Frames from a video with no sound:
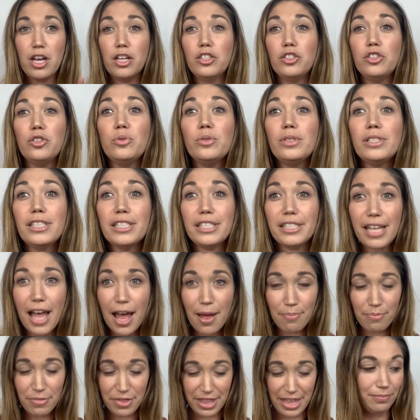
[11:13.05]
do
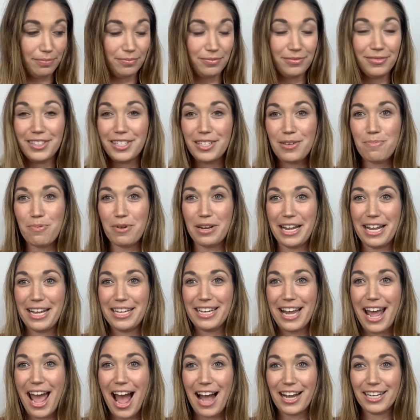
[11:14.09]
something to put it
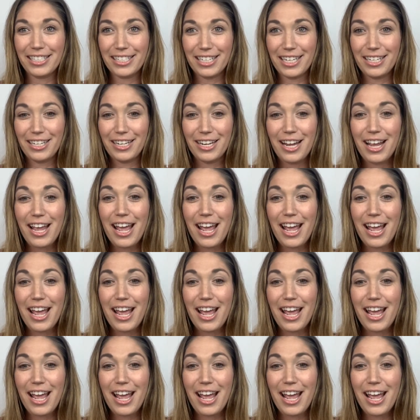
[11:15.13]
into action,